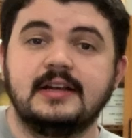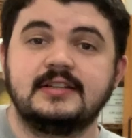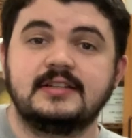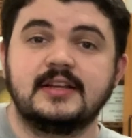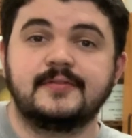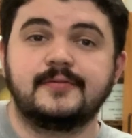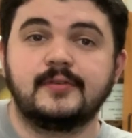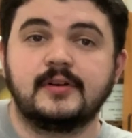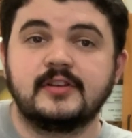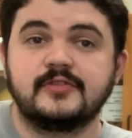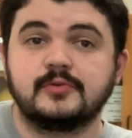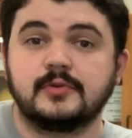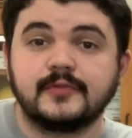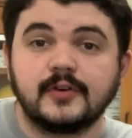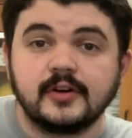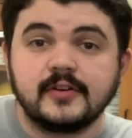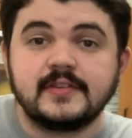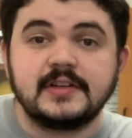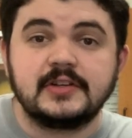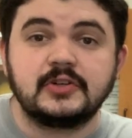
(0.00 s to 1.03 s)
difference,
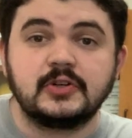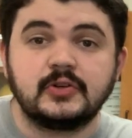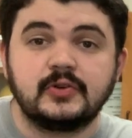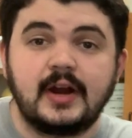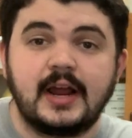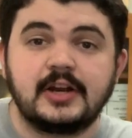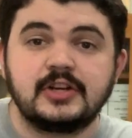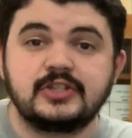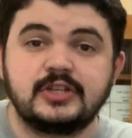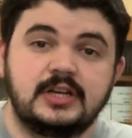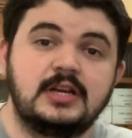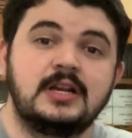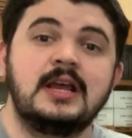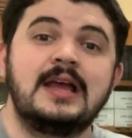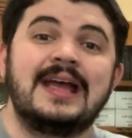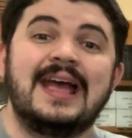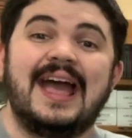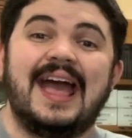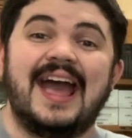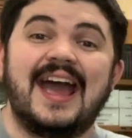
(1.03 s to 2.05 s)
reversing direction
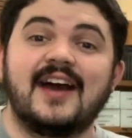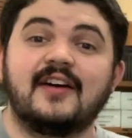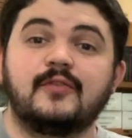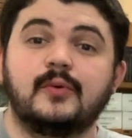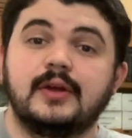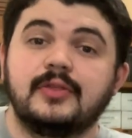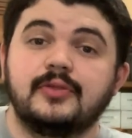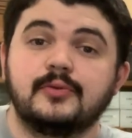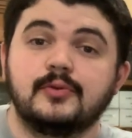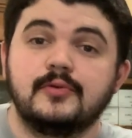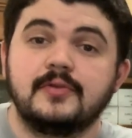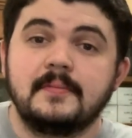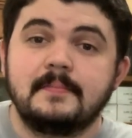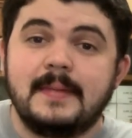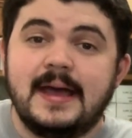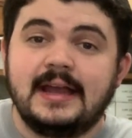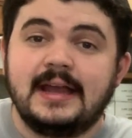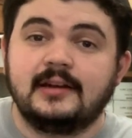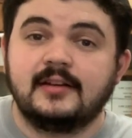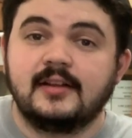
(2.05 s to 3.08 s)
halfway through the
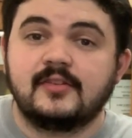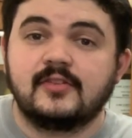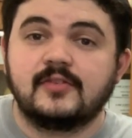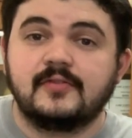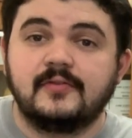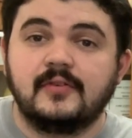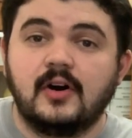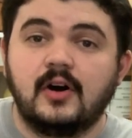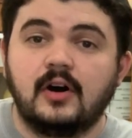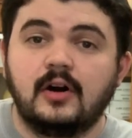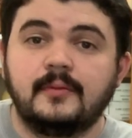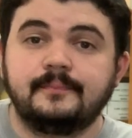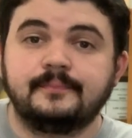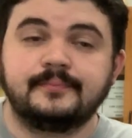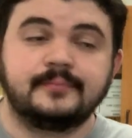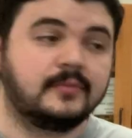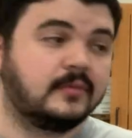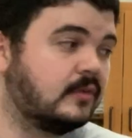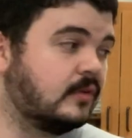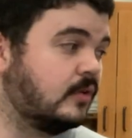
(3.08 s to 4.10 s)
magnet's fall.
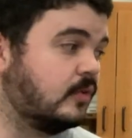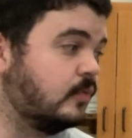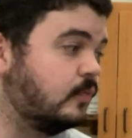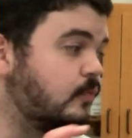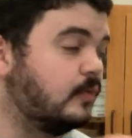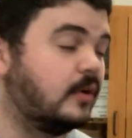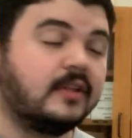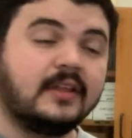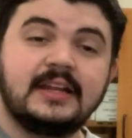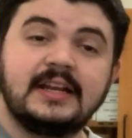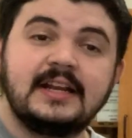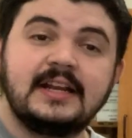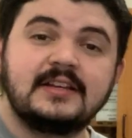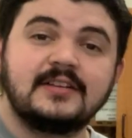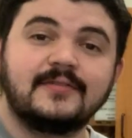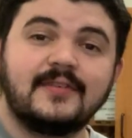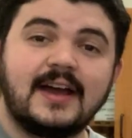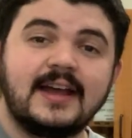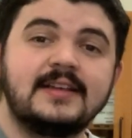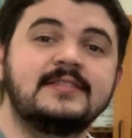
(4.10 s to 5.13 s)
Really neat
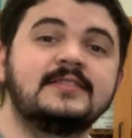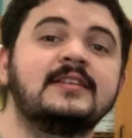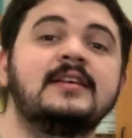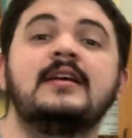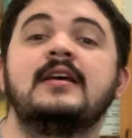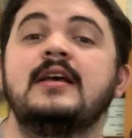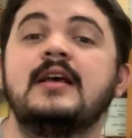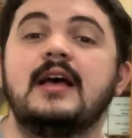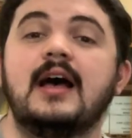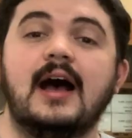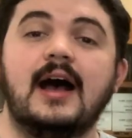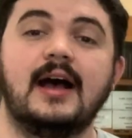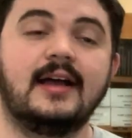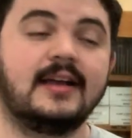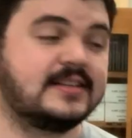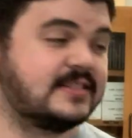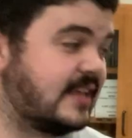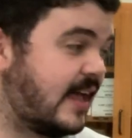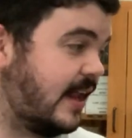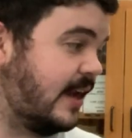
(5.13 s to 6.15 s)
device,
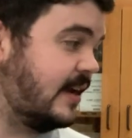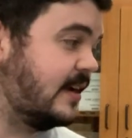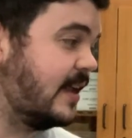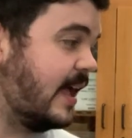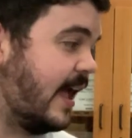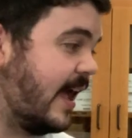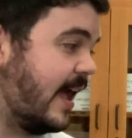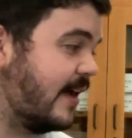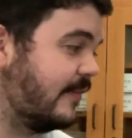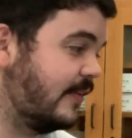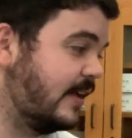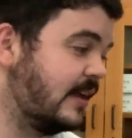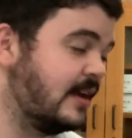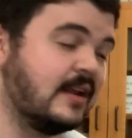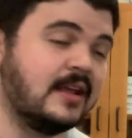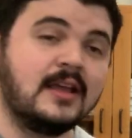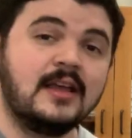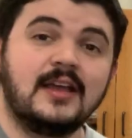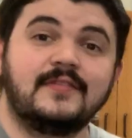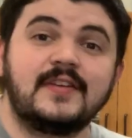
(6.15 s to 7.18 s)
excited to have it.
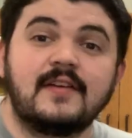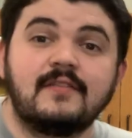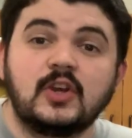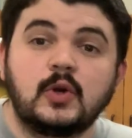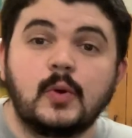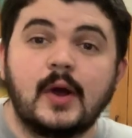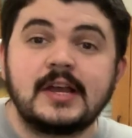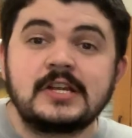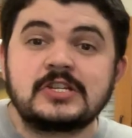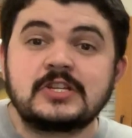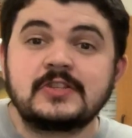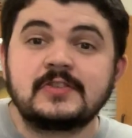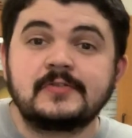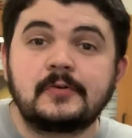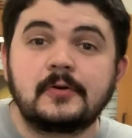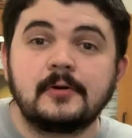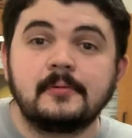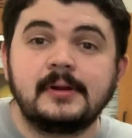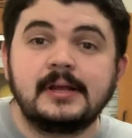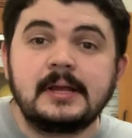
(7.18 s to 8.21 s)
If you have any questions
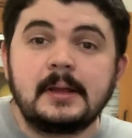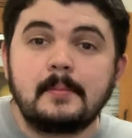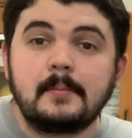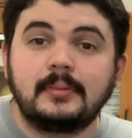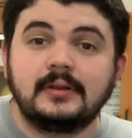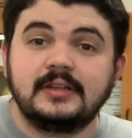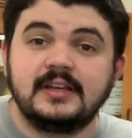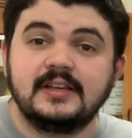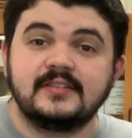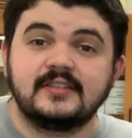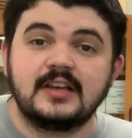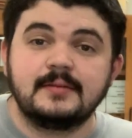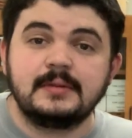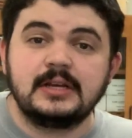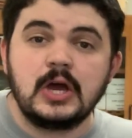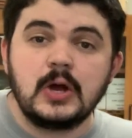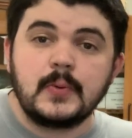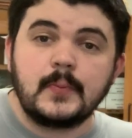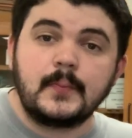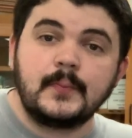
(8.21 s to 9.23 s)
for me, please let me
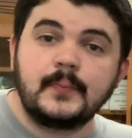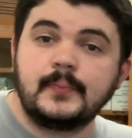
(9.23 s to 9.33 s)
know.